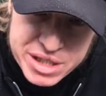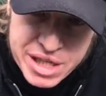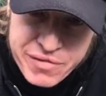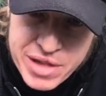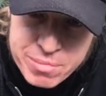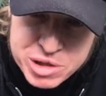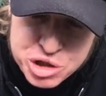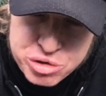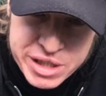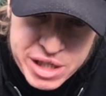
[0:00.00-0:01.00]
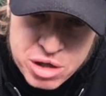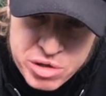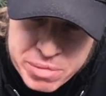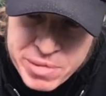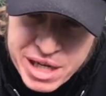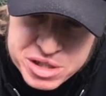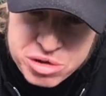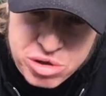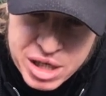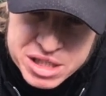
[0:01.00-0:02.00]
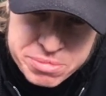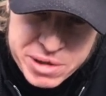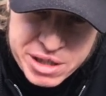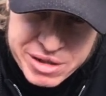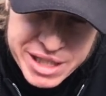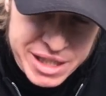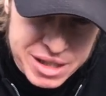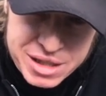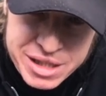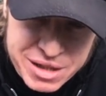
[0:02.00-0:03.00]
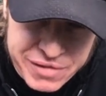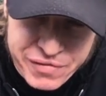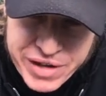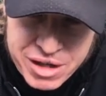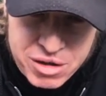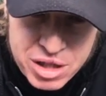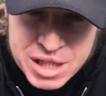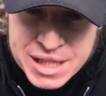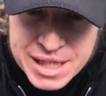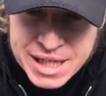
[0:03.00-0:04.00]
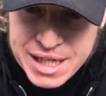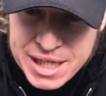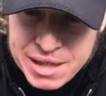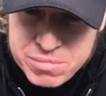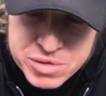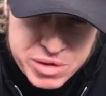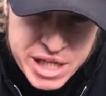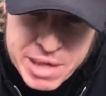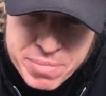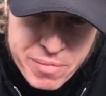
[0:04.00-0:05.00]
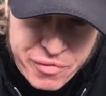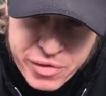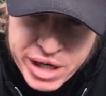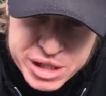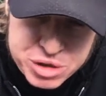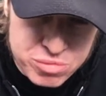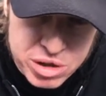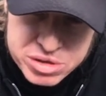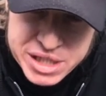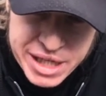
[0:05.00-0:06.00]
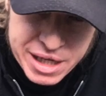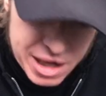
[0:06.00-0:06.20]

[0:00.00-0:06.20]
give them a trio with Max Crosby and Cleveland Farrell. Keep them fresh, rotate